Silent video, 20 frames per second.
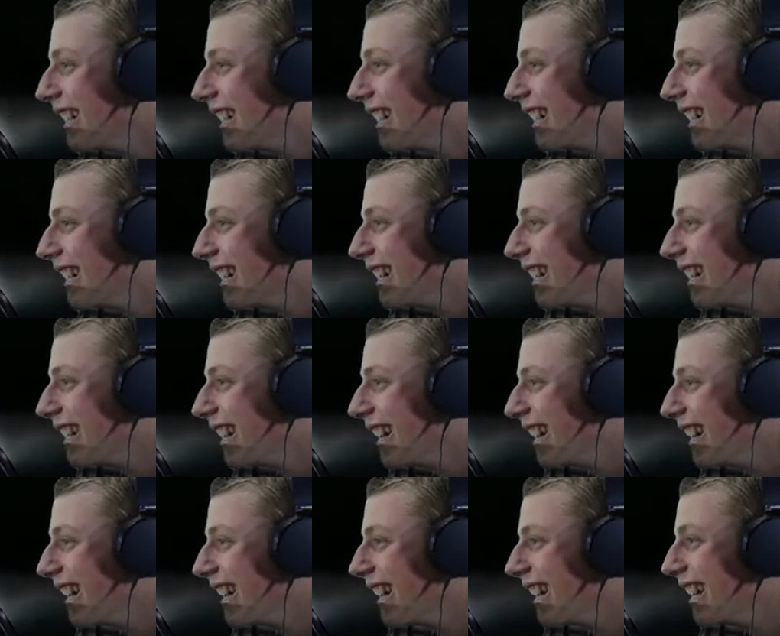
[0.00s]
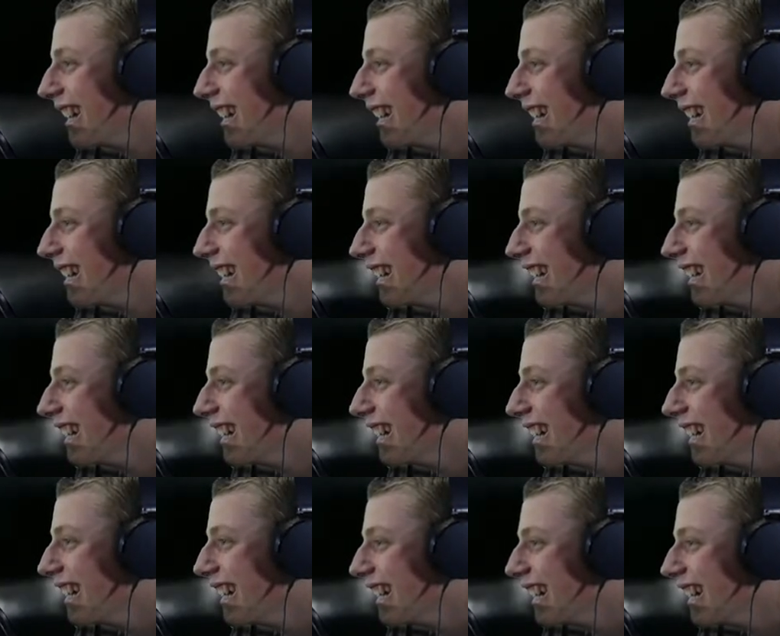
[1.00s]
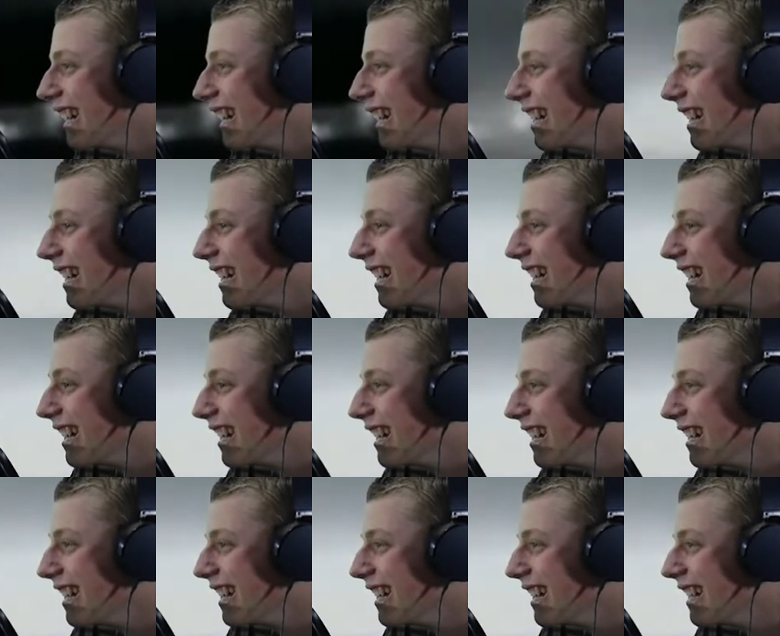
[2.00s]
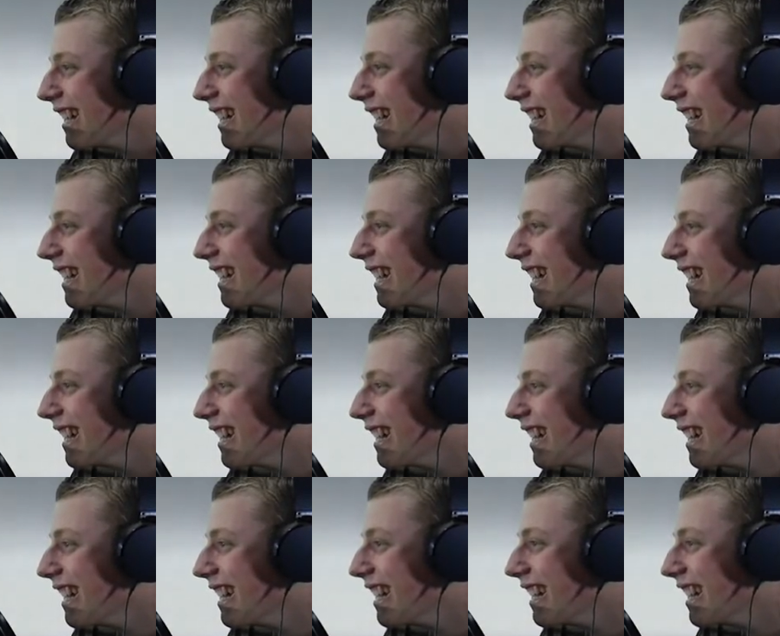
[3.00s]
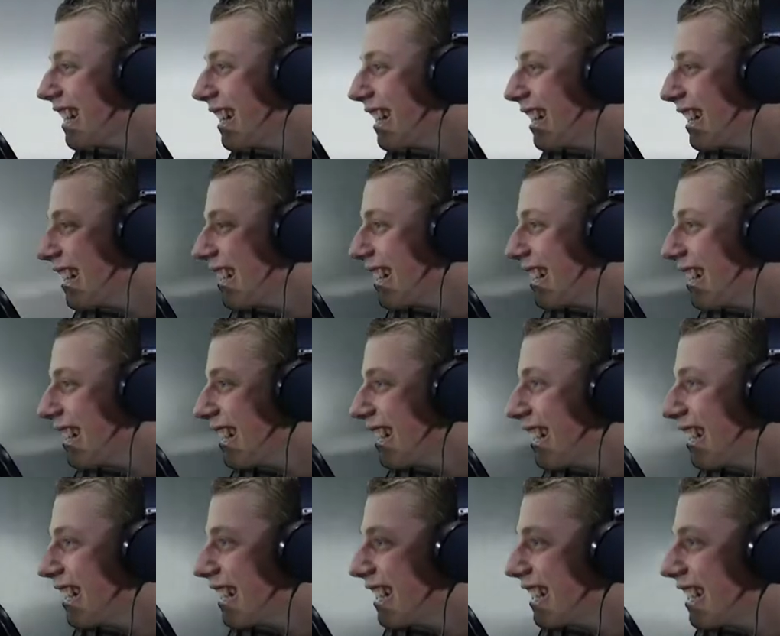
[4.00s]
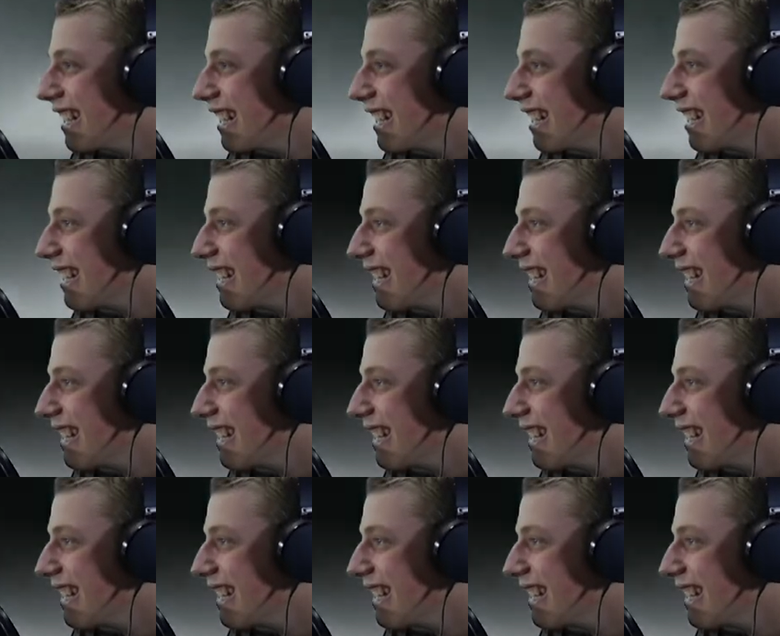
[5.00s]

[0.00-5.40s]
(not speaking)